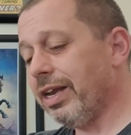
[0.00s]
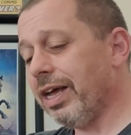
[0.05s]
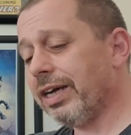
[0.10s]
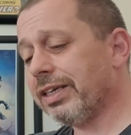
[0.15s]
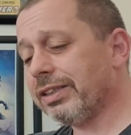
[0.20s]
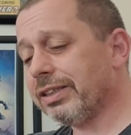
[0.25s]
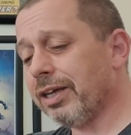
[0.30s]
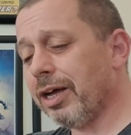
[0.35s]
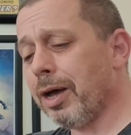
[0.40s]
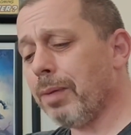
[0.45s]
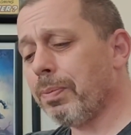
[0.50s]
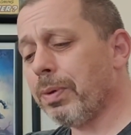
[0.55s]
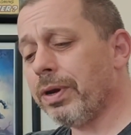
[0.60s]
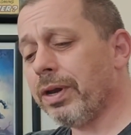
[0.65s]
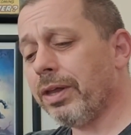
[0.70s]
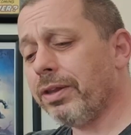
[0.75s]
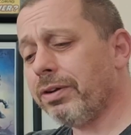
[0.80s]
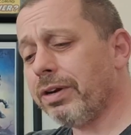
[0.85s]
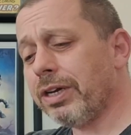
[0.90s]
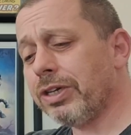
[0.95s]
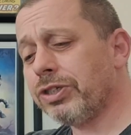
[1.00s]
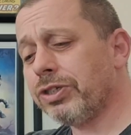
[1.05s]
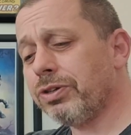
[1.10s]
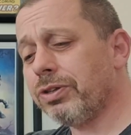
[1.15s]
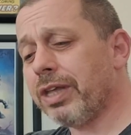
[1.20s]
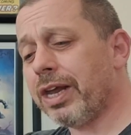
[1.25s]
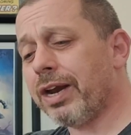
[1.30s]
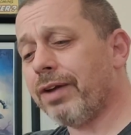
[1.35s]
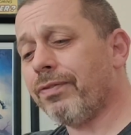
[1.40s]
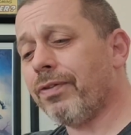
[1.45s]
Next up, another
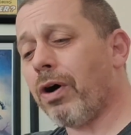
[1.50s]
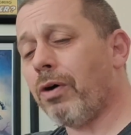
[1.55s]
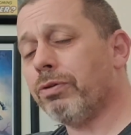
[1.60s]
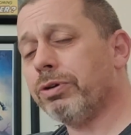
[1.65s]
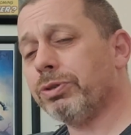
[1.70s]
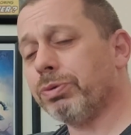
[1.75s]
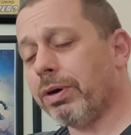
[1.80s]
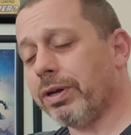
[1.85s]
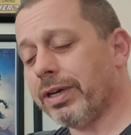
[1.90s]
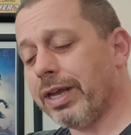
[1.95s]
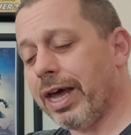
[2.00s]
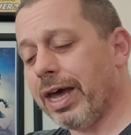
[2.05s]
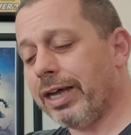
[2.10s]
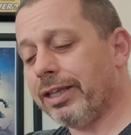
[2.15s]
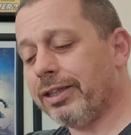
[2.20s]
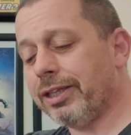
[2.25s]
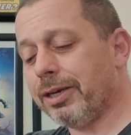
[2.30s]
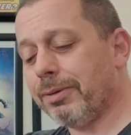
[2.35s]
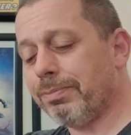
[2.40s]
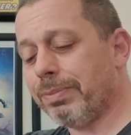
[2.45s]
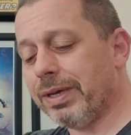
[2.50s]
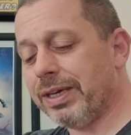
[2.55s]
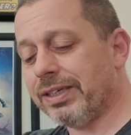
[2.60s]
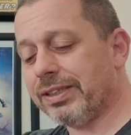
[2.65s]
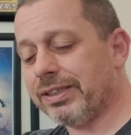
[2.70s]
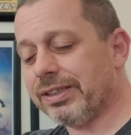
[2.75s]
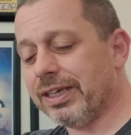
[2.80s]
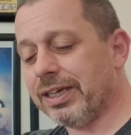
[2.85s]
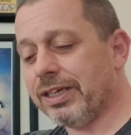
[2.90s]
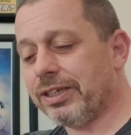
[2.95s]
issue that I've always wanted to add to the
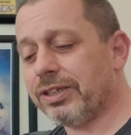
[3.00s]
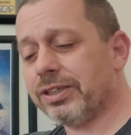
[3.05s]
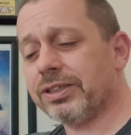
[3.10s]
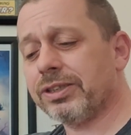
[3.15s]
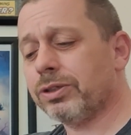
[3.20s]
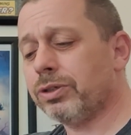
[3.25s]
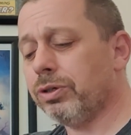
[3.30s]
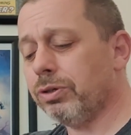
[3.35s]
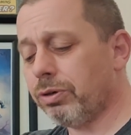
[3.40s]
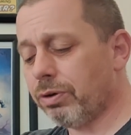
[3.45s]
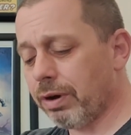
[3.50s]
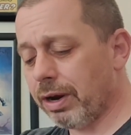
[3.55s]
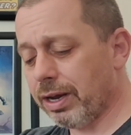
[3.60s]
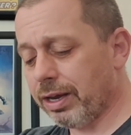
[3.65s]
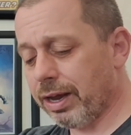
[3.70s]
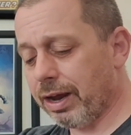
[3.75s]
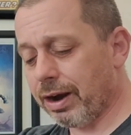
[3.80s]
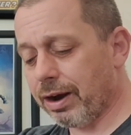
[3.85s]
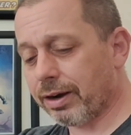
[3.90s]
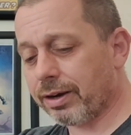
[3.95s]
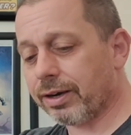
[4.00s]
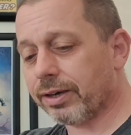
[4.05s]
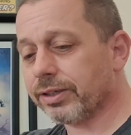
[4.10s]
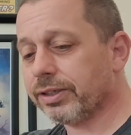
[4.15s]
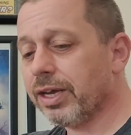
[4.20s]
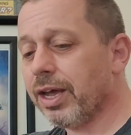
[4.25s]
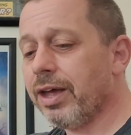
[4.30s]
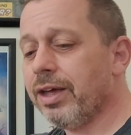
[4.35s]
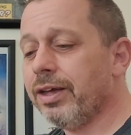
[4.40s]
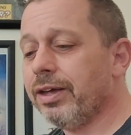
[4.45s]
PC. Just 2 great
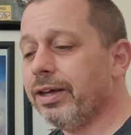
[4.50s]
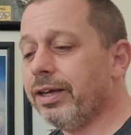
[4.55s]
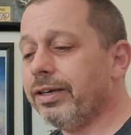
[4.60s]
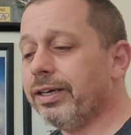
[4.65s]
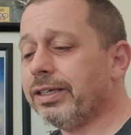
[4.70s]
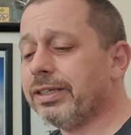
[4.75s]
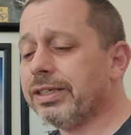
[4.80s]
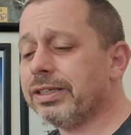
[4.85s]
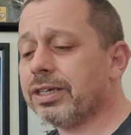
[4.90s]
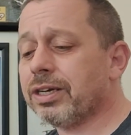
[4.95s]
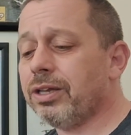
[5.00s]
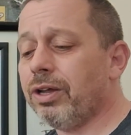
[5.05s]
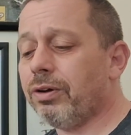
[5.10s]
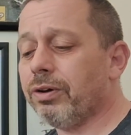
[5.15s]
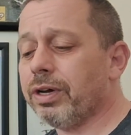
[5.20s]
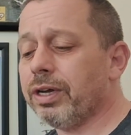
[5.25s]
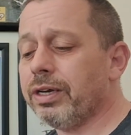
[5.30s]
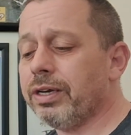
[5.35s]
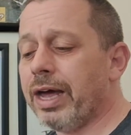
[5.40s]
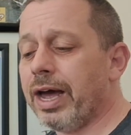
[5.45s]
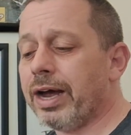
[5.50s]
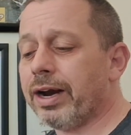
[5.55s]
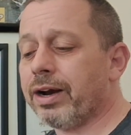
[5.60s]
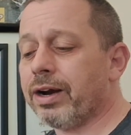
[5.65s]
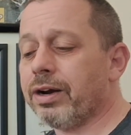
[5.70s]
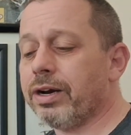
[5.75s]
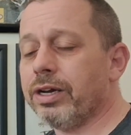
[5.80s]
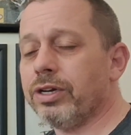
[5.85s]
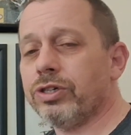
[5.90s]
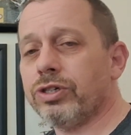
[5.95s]
characters. And this is Cloak and
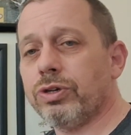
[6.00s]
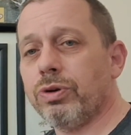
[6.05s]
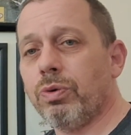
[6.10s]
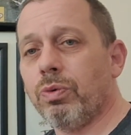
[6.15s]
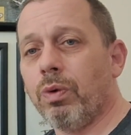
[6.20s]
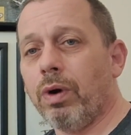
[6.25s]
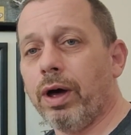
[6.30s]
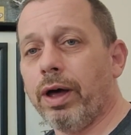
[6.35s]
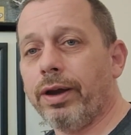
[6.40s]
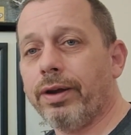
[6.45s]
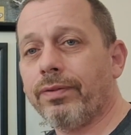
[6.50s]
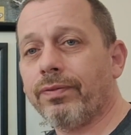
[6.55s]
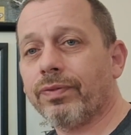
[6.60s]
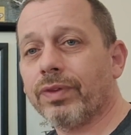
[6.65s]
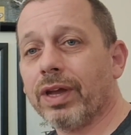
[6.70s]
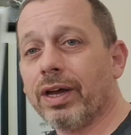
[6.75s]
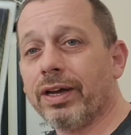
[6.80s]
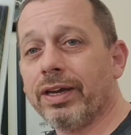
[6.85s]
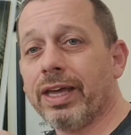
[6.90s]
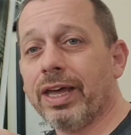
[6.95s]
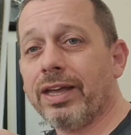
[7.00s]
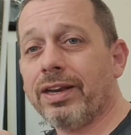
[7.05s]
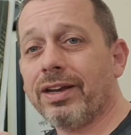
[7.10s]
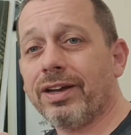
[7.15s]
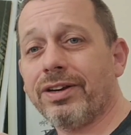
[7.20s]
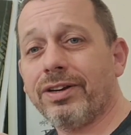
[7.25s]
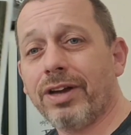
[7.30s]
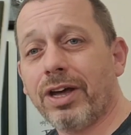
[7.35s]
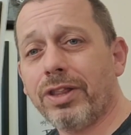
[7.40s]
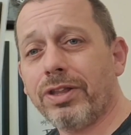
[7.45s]
Dagger, issue 1.
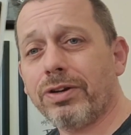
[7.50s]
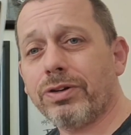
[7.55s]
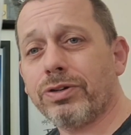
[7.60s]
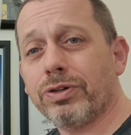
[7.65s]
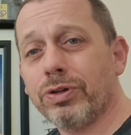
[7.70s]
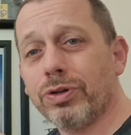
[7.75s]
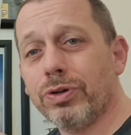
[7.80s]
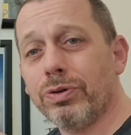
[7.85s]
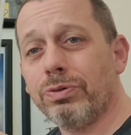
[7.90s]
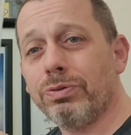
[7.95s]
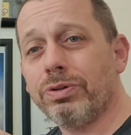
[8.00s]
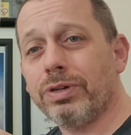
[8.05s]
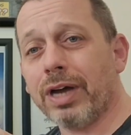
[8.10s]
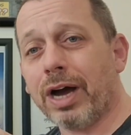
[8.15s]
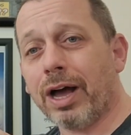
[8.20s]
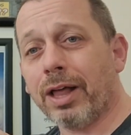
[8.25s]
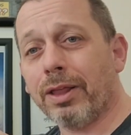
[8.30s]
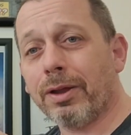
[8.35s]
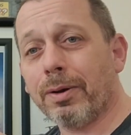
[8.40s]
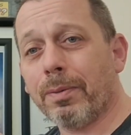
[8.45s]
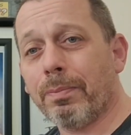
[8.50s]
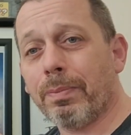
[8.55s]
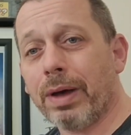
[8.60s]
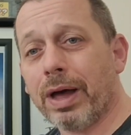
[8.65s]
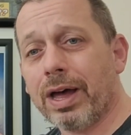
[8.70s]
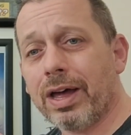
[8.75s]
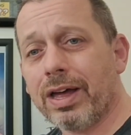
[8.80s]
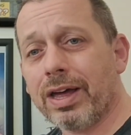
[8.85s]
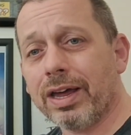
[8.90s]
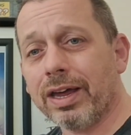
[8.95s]
Again, another $2
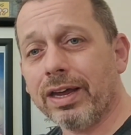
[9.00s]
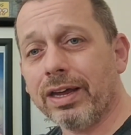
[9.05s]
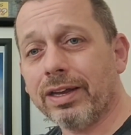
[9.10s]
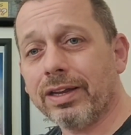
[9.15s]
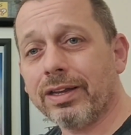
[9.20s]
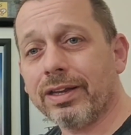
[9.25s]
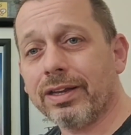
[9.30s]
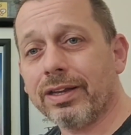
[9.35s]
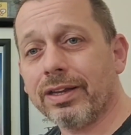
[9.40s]
buy.